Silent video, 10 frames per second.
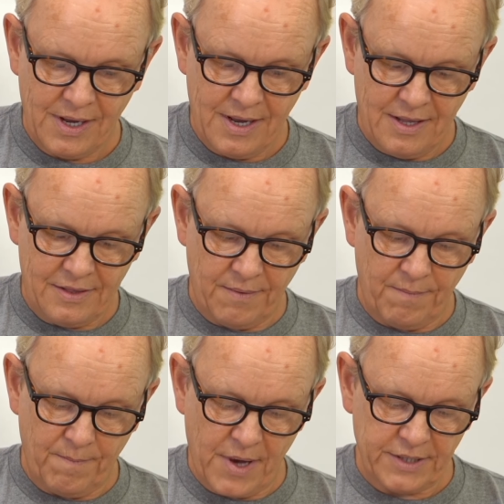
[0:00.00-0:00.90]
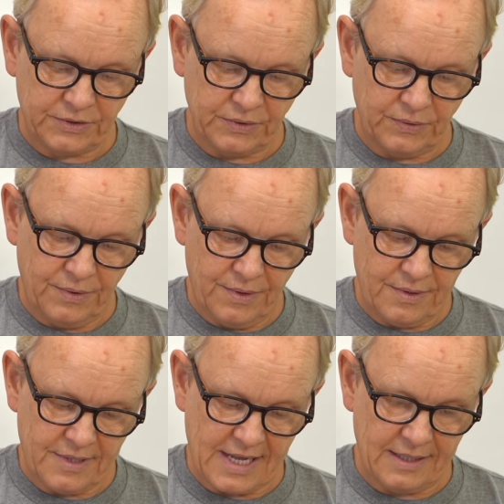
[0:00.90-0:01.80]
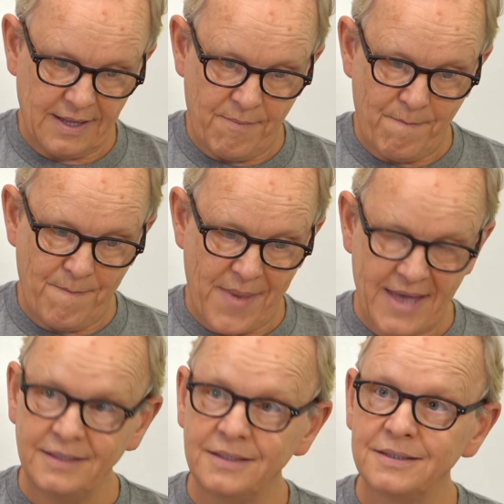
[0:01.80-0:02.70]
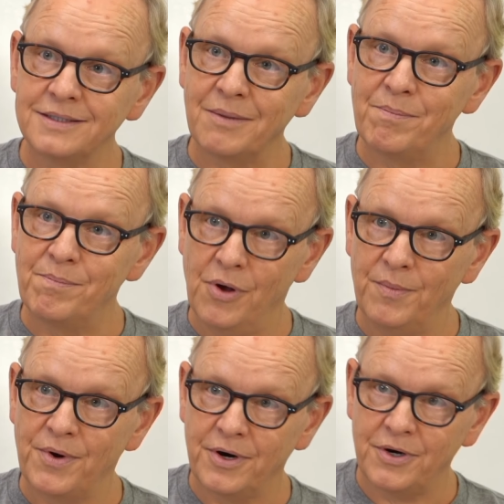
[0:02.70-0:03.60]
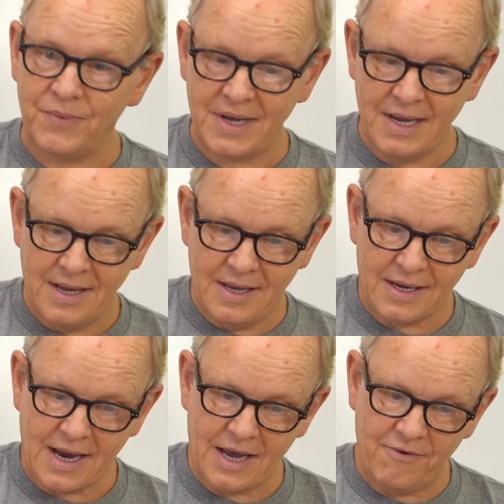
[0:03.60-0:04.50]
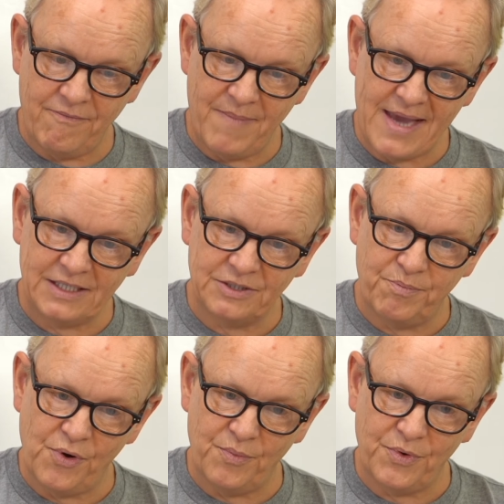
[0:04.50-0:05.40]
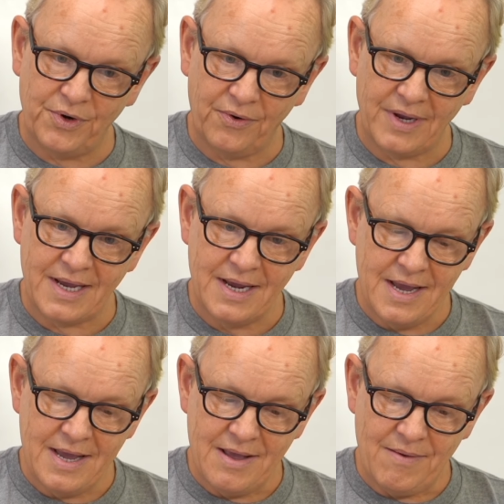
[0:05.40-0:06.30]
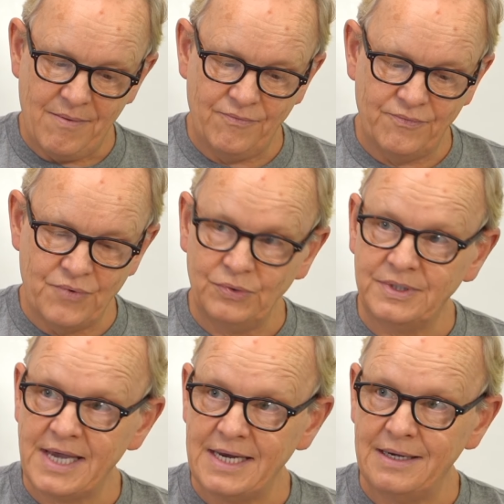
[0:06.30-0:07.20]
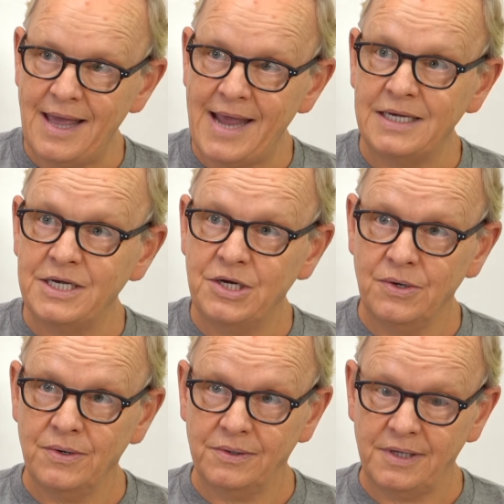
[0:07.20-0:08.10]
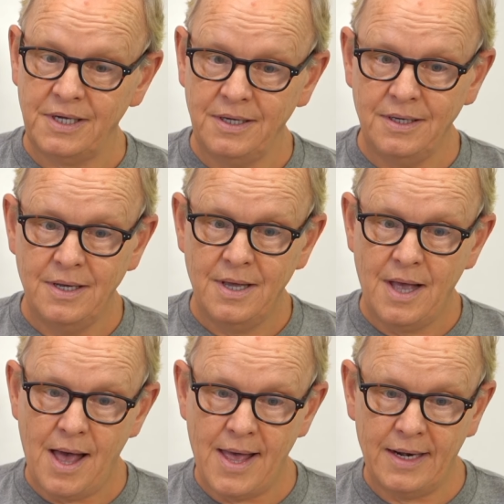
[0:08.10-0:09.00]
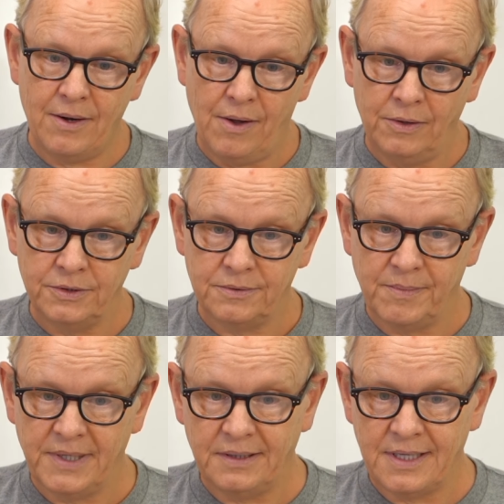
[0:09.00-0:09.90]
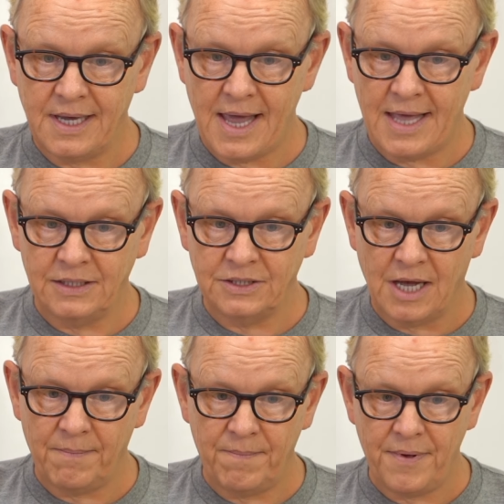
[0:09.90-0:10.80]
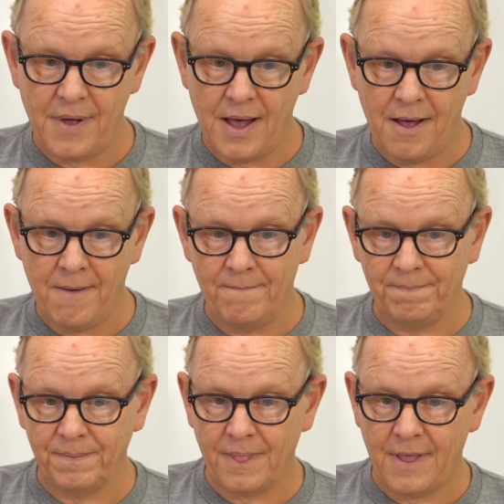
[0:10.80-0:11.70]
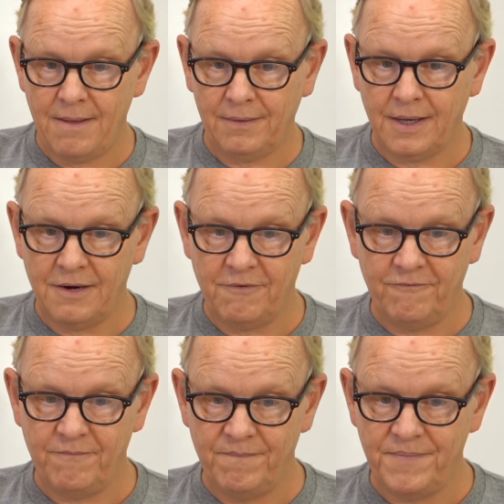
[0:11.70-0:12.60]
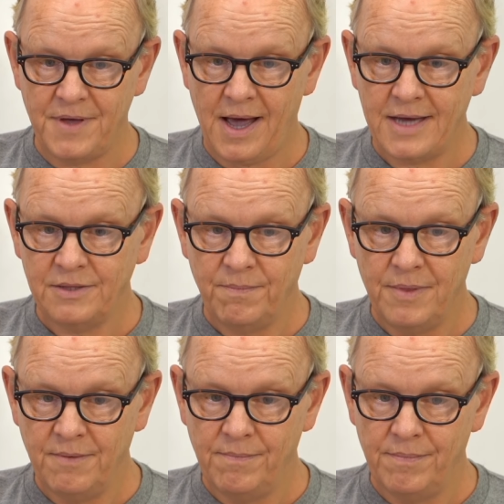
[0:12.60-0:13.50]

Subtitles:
the muscle that embeds the pulmonary artery kind of makes a pulmonary rotate anteriorly, and ultimately ends up kind of behind the